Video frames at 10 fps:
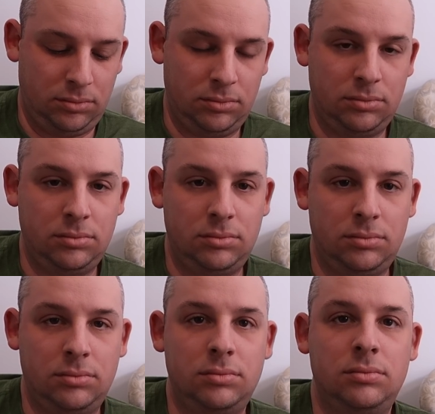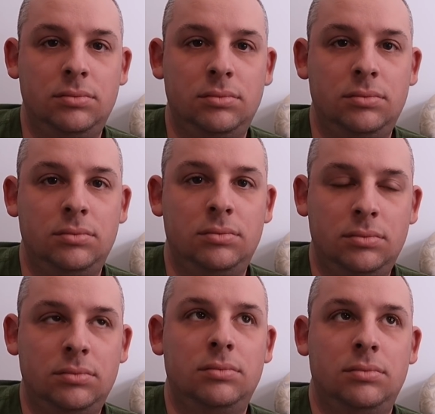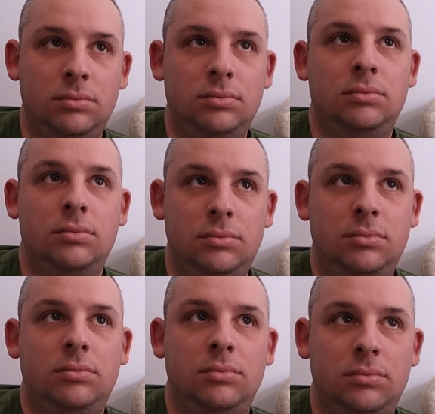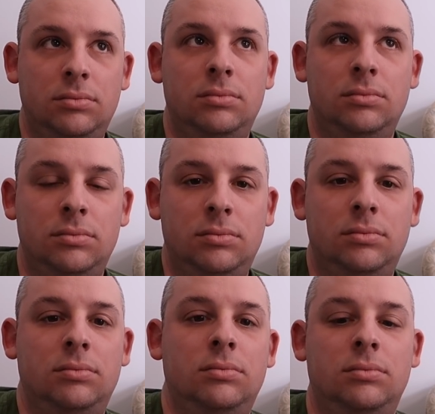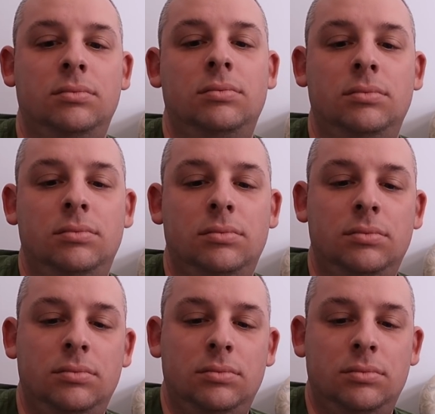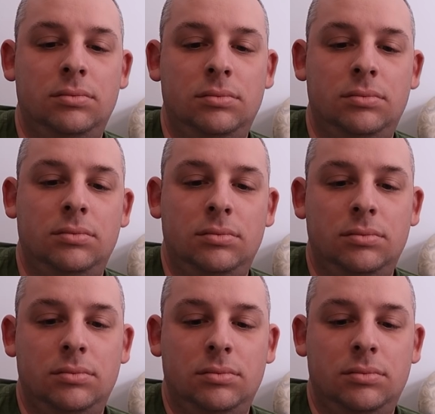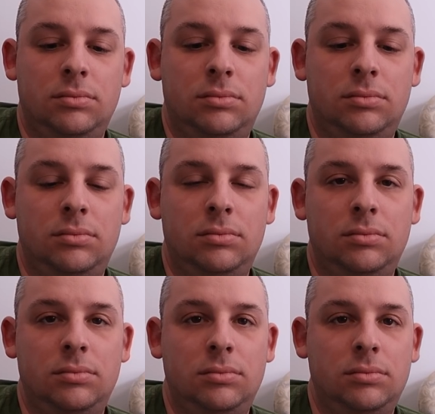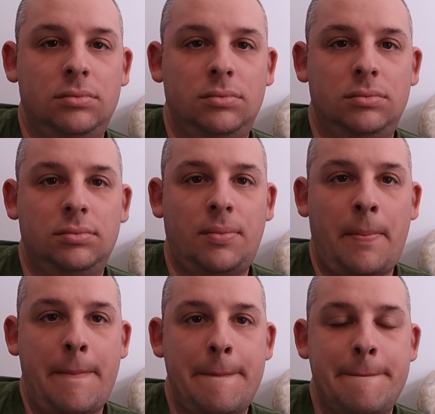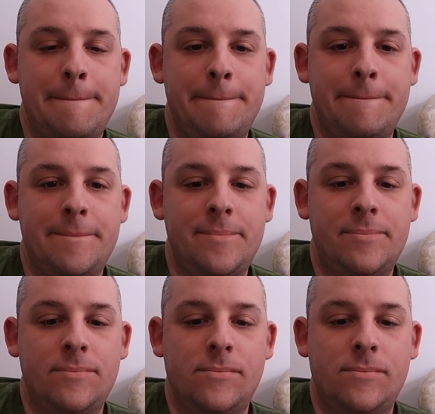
This person isn't speaking.